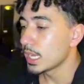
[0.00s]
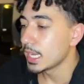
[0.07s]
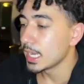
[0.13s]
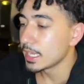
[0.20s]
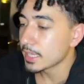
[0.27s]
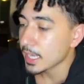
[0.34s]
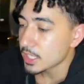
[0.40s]

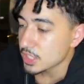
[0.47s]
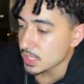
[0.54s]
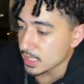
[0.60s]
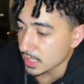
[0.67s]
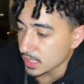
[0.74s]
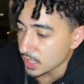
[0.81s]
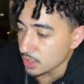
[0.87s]
And then I just
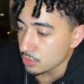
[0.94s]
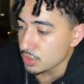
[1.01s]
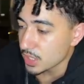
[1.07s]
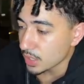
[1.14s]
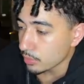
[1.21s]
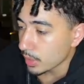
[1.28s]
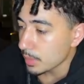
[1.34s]
said, can you
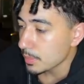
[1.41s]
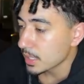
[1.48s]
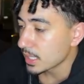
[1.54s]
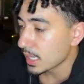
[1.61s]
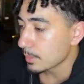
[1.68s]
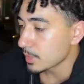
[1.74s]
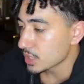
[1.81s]
generate me
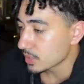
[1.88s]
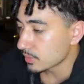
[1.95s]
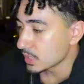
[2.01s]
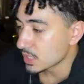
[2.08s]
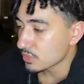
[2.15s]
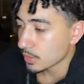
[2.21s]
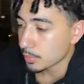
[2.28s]
an image of
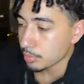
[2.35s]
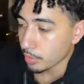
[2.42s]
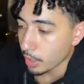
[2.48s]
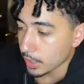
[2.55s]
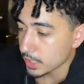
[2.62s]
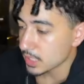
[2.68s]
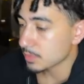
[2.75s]
these 3
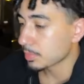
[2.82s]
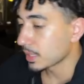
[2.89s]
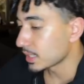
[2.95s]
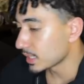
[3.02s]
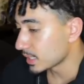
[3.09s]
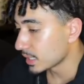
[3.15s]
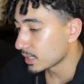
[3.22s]
products
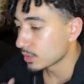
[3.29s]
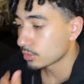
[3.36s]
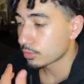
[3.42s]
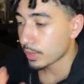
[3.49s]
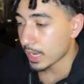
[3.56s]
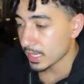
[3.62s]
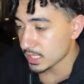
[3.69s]
planted in a
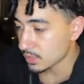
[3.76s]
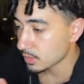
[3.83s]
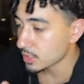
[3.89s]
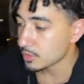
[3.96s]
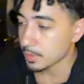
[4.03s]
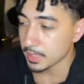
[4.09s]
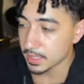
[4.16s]
grass
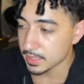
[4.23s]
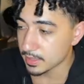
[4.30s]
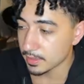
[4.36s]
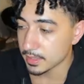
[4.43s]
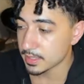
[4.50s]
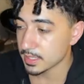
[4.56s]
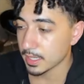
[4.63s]
arrangement
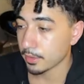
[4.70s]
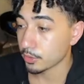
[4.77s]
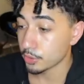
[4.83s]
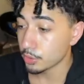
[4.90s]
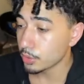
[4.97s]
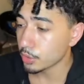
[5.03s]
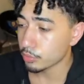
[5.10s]
neatly together?
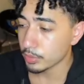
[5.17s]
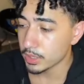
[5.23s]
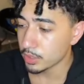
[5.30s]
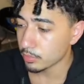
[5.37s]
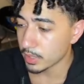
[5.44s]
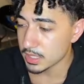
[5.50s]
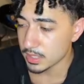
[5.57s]
You could read
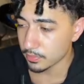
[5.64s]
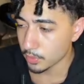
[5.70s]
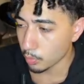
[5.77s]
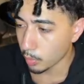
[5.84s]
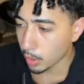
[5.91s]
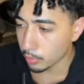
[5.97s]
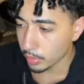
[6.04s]
the rest if you
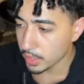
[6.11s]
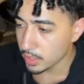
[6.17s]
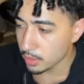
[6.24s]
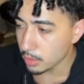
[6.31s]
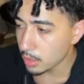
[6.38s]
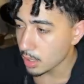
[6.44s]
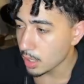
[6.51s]
want right
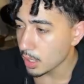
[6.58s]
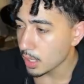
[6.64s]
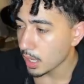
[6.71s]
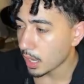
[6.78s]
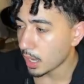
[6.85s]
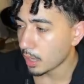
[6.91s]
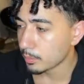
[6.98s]
here.
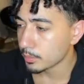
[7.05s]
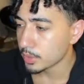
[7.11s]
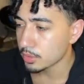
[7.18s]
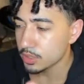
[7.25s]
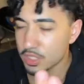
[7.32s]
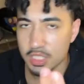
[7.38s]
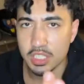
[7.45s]
You
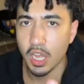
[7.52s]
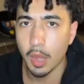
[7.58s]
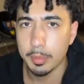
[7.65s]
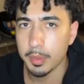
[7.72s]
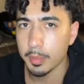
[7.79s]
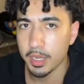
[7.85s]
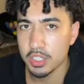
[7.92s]
could just
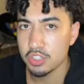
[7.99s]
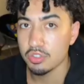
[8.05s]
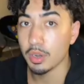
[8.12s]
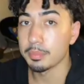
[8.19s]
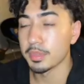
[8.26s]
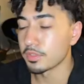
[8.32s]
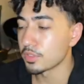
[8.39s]
copy my
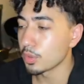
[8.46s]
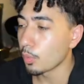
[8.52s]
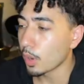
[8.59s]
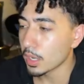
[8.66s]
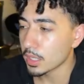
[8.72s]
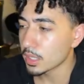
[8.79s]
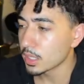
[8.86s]
script if you
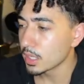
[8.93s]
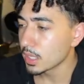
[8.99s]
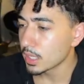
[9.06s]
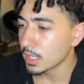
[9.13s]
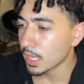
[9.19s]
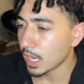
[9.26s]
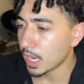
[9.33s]
want
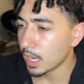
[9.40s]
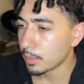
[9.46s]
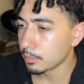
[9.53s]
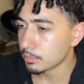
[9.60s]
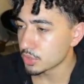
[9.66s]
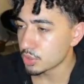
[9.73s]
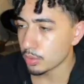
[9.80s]
to
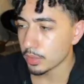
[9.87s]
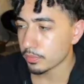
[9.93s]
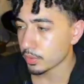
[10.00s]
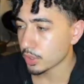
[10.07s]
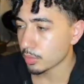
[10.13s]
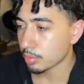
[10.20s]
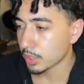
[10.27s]
do it
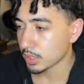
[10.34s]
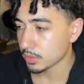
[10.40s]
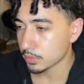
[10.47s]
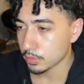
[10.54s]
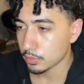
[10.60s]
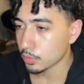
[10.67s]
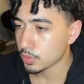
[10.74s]
for your product.
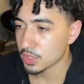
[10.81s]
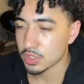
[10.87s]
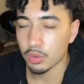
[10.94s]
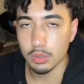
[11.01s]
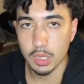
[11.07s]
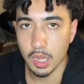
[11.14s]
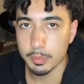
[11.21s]
Of course,
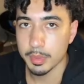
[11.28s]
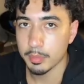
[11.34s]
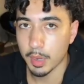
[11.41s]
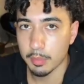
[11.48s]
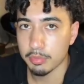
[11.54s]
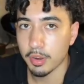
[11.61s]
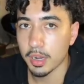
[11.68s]
don't copy
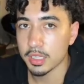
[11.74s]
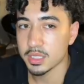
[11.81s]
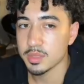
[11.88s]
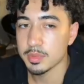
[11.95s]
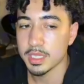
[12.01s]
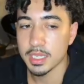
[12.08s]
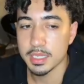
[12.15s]
my
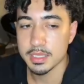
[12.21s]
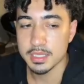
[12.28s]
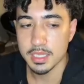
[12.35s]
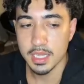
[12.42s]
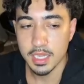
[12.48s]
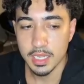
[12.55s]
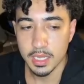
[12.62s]
product, because
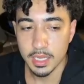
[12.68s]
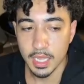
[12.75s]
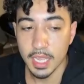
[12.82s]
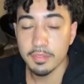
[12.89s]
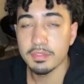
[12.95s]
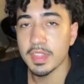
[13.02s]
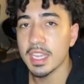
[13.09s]

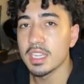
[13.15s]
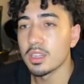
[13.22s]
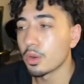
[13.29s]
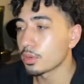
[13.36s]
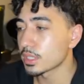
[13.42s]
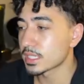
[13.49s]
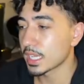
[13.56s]
if they
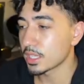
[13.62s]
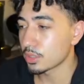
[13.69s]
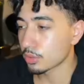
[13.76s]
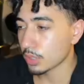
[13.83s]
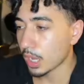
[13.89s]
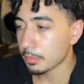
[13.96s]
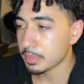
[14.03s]
notice that you're
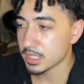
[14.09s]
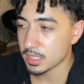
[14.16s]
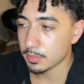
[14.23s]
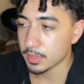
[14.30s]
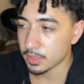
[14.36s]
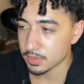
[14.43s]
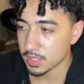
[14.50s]
copying
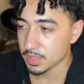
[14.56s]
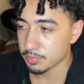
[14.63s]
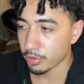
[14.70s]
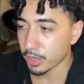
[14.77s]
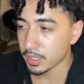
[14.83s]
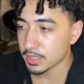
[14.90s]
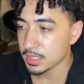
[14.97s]
someone else's
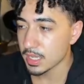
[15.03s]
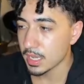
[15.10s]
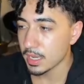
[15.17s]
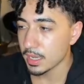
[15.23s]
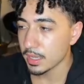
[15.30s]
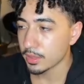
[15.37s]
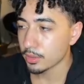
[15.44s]
product,
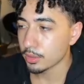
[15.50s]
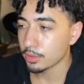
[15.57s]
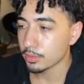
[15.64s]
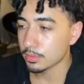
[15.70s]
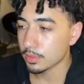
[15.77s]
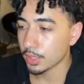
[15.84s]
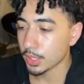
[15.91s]
they're
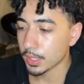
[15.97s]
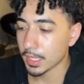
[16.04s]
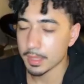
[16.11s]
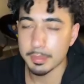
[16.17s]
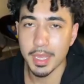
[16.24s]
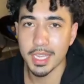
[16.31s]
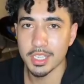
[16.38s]
gonna
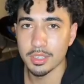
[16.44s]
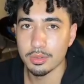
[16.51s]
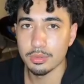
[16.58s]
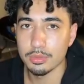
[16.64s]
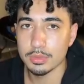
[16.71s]
like ban you.